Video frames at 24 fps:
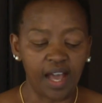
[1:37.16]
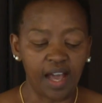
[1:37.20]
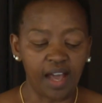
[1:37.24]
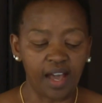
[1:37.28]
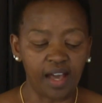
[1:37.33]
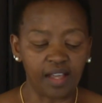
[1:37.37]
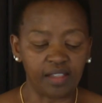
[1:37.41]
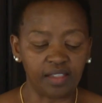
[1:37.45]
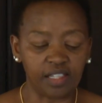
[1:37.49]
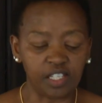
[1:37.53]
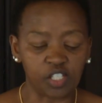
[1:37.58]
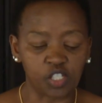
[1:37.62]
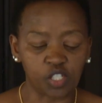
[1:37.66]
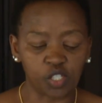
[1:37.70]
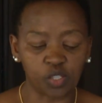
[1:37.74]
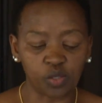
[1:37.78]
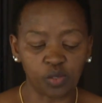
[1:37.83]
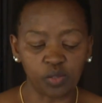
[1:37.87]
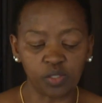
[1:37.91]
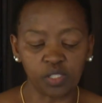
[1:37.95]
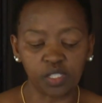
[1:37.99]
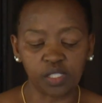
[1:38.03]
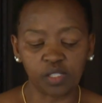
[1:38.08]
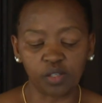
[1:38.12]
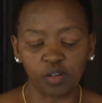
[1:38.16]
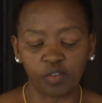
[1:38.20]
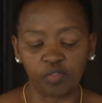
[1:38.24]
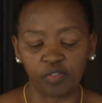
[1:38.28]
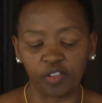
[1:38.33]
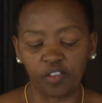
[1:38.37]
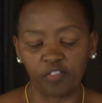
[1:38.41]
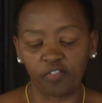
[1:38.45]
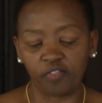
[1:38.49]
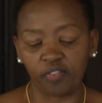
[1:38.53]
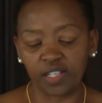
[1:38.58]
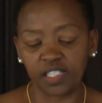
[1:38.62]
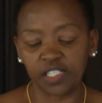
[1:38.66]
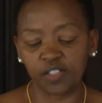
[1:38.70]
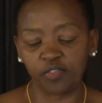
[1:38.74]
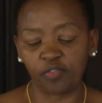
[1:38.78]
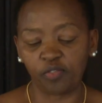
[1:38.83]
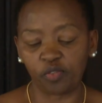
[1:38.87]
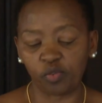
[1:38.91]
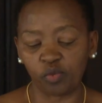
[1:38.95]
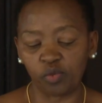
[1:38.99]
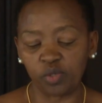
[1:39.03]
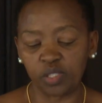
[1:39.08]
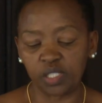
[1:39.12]
and the source of the first
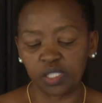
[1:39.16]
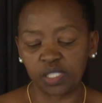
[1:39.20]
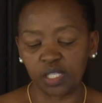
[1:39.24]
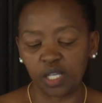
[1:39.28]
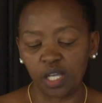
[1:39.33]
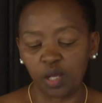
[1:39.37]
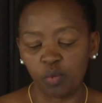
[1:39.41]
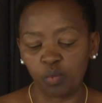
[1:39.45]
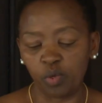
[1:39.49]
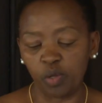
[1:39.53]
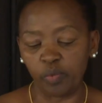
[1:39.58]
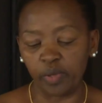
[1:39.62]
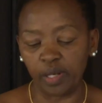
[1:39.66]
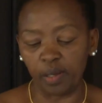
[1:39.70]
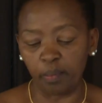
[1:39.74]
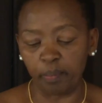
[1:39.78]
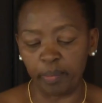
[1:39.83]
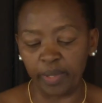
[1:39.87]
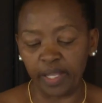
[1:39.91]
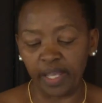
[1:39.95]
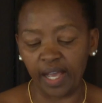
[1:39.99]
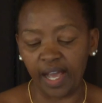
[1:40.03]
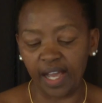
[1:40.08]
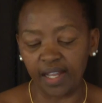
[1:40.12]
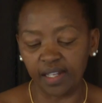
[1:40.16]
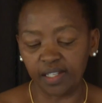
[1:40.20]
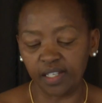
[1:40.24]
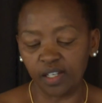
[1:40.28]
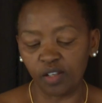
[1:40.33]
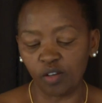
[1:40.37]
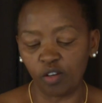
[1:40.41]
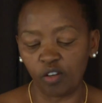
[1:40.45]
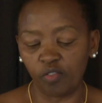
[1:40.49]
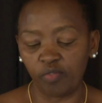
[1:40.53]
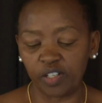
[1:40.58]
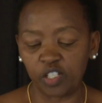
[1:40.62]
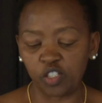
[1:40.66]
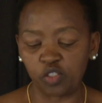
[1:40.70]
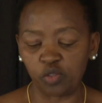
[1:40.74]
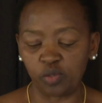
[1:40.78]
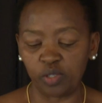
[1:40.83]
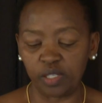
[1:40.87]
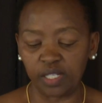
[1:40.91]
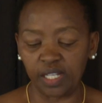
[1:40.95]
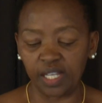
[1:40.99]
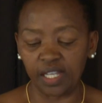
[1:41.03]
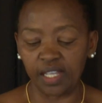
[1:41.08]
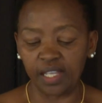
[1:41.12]
fruits we will be handing over
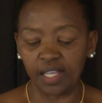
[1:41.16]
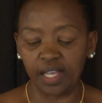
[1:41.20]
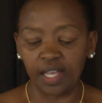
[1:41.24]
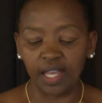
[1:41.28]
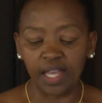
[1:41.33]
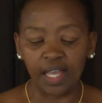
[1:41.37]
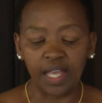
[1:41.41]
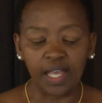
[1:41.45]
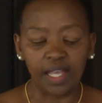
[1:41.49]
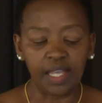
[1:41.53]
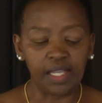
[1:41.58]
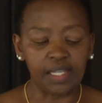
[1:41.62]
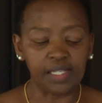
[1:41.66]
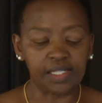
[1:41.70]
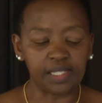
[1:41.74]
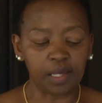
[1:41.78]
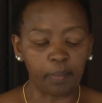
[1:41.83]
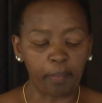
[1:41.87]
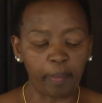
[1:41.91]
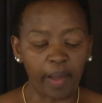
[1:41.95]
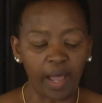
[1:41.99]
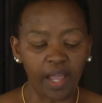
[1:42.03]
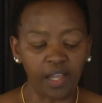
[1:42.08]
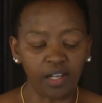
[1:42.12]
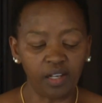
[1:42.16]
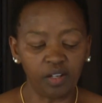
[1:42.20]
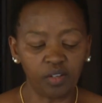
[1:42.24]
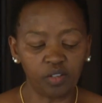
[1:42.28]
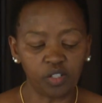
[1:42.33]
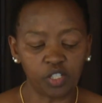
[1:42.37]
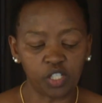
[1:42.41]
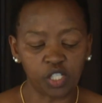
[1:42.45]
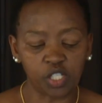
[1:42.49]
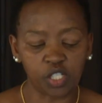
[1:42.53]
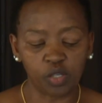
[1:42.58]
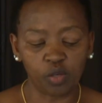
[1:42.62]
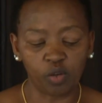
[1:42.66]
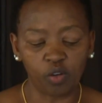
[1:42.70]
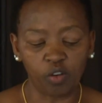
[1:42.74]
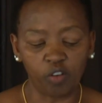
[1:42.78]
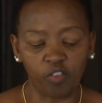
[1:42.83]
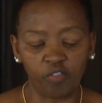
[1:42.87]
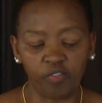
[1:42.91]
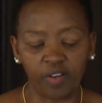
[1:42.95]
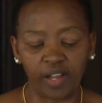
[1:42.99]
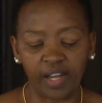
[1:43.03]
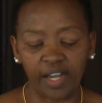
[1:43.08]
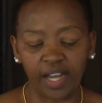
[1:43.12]
today, is a pilot
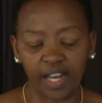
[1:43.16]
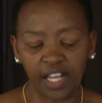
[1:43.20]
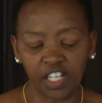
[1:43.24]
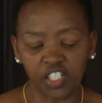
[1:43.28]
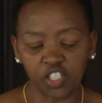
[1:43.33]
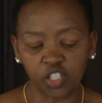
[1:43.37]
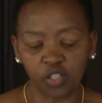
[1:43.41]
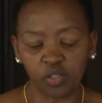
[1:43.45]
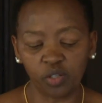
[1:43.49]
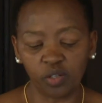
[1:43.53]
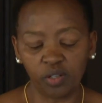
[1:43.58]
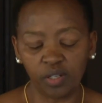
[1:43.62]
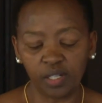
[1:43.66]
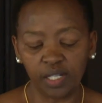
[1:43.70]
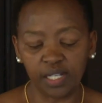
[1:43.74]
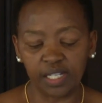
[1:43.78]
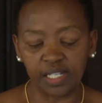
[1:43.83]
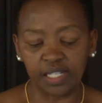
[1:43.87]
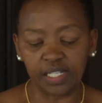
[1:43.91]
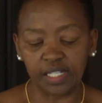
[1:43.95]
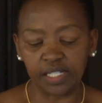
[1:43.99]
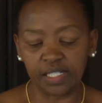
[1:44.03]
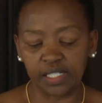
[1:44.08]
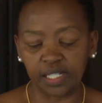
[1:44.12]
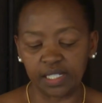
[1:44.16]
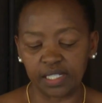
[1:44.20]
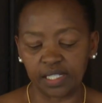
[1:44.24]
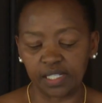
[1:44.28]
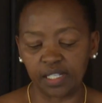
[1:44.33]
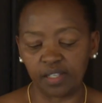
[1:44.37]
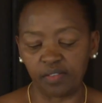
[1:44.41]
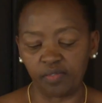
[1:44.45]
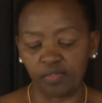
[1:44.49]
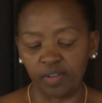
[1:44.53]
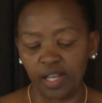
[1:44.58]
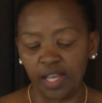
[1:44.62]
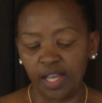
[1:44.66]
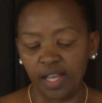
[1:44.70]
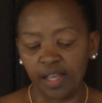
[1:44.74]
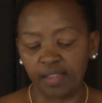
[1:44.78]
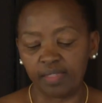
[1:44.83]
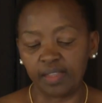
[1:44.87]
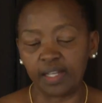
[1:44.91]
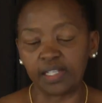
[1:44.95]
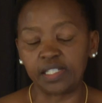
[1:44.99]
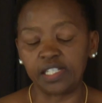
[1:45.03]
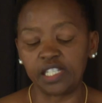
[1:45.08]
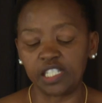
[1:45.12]
of a national initiative
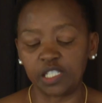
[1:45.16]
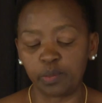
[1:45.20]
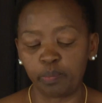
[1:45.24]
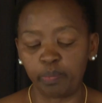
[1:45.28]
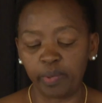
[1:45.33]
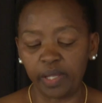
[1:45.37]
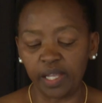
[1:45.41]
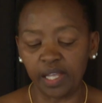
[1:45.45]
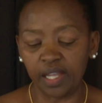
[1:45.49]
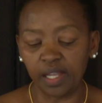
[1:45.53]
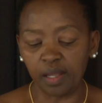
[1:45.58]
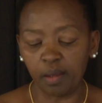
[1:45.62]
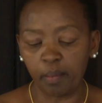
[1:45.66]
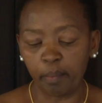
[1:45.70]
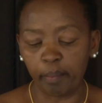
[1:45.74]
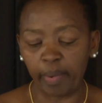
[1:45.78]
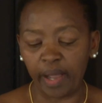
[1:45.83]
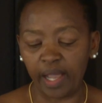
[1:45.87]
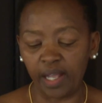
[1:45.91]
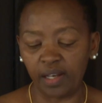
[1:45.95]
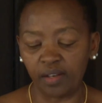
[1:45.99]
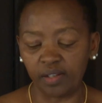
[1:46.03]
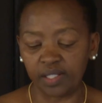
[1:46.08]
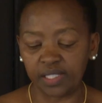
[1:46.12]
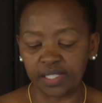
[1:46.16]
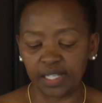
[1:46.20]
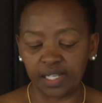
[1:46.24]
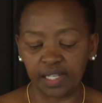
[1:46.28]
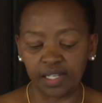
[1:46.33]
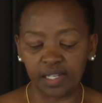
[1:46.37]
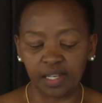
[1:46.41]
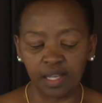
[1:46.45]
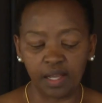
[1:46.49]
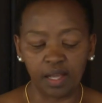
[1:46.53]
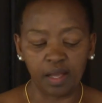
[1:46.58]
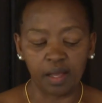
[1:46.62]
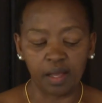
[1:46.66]
that is being piloted